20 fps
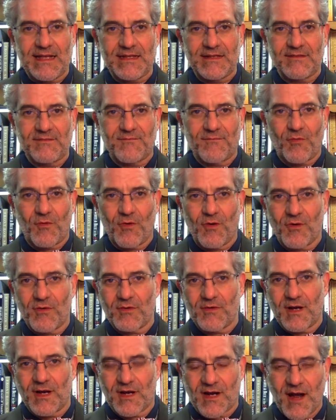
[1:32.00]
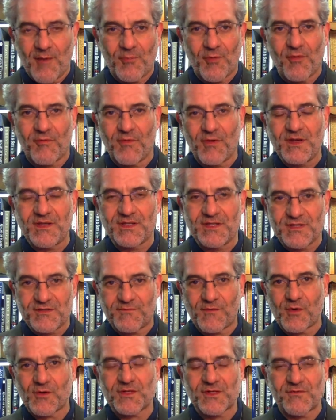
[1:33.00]
for a couple of reasons.
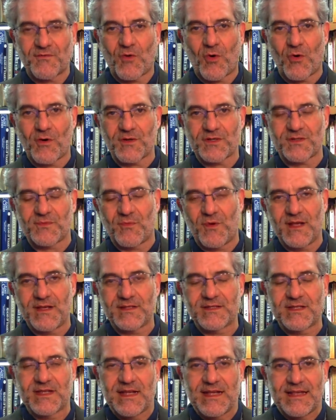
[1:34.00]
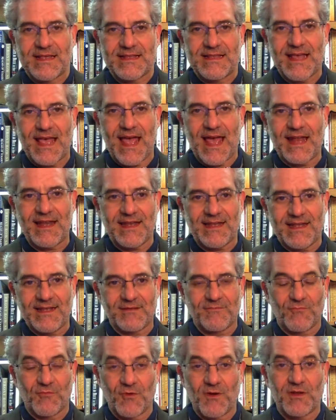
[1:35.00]
First, of course, was that
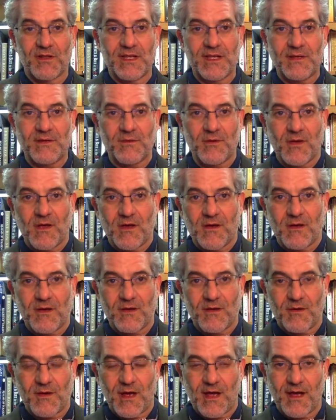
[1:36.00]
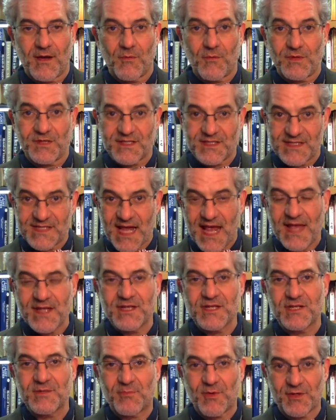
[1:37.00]
it really was
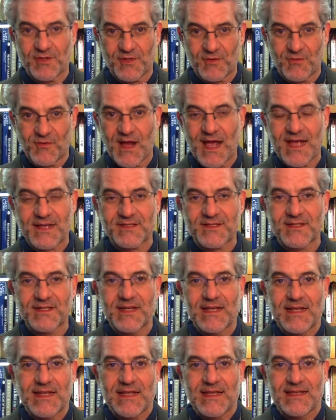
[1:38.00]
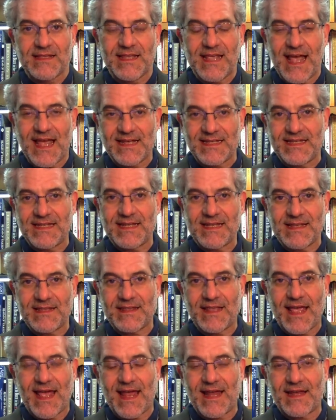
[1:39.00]
intended to put to rest the idea
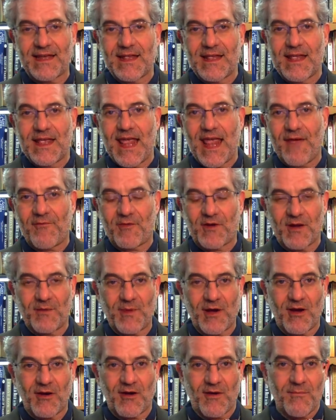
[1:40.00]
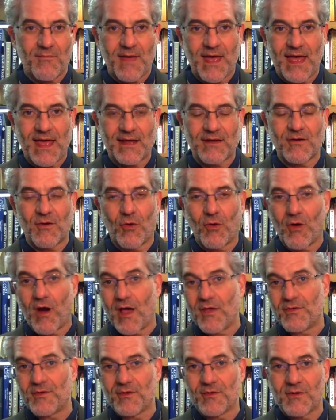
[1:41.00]
that African American men or
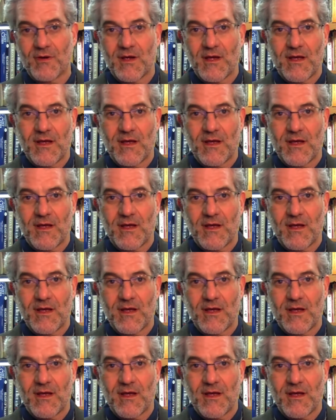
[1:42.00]
other